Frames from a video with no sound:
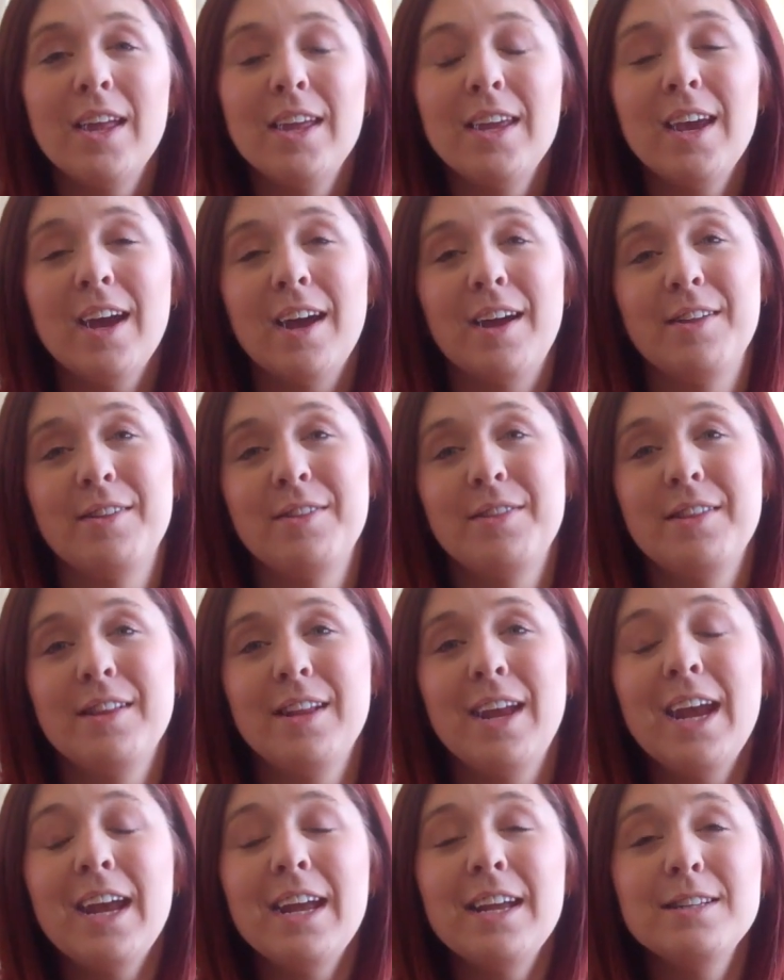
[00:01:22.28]
yeah,
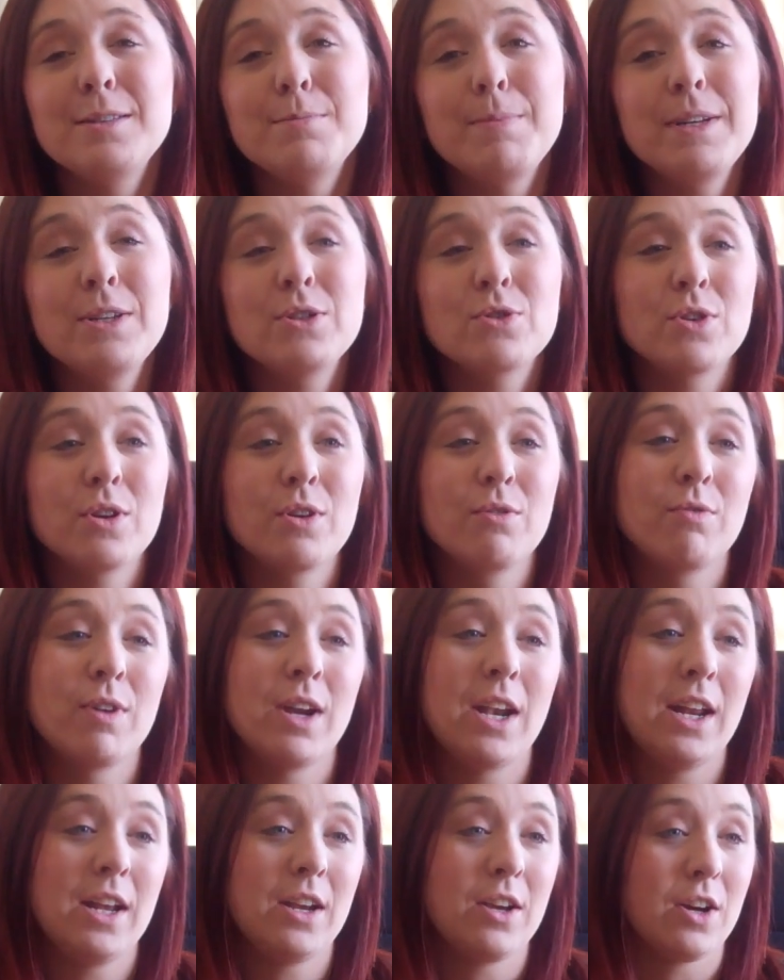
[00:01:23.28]
he's been doing
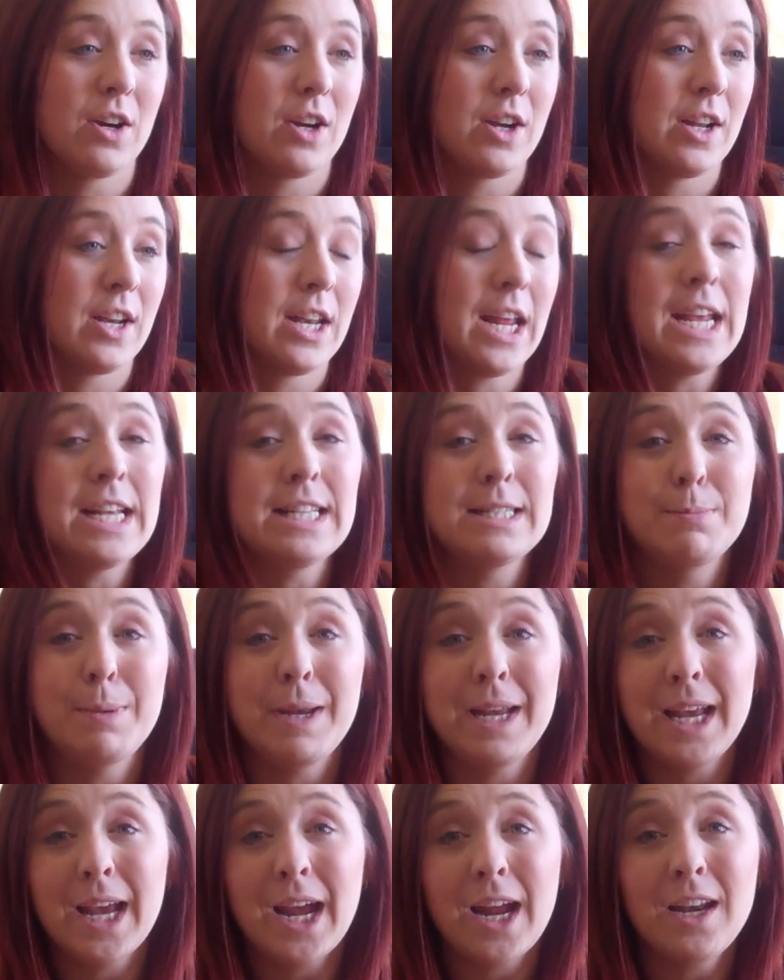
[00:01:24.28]
really good. He's
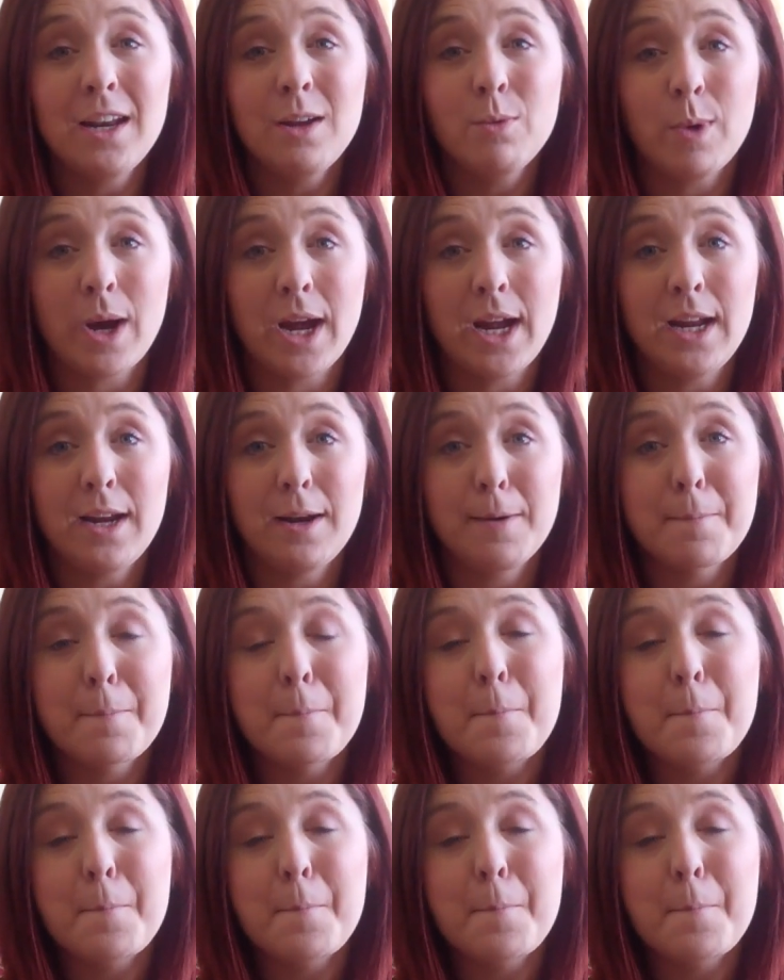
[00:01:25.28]
been gaining weight.